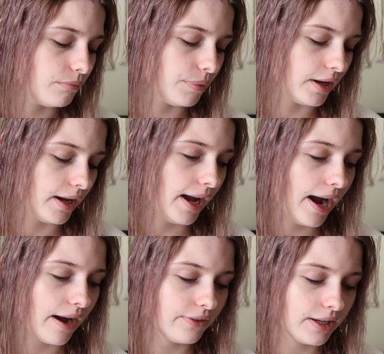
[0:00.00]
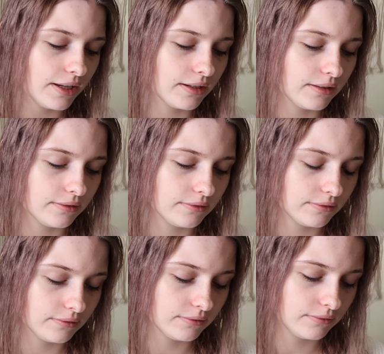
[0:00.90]
But having,
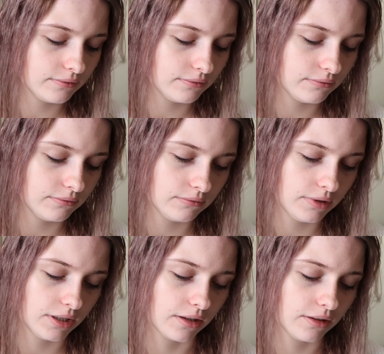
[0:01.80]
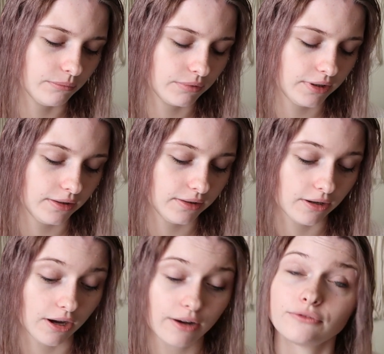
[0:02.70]
I got
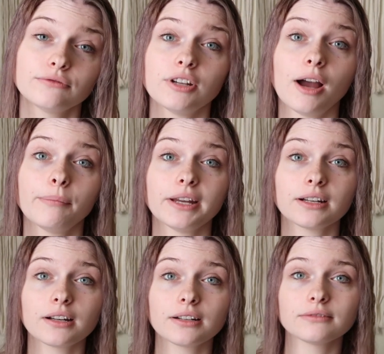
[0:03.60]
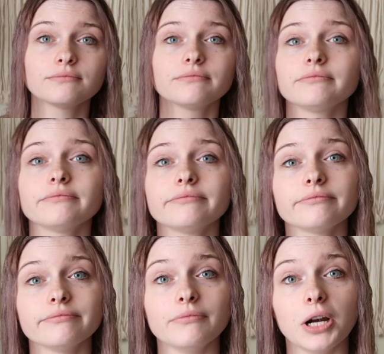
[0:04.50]
completely off topic.
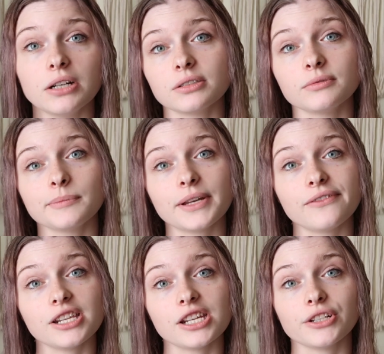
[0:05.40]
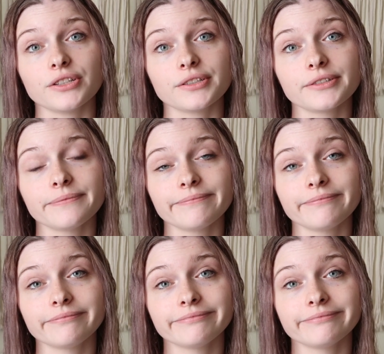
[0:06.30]
Welcome to my videos.
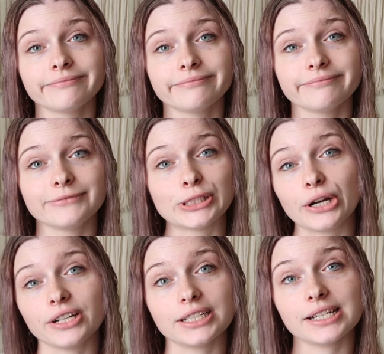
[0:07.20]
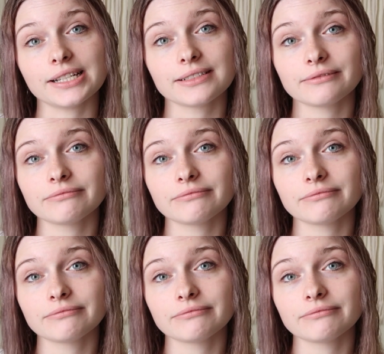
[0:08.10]
Sorry guys.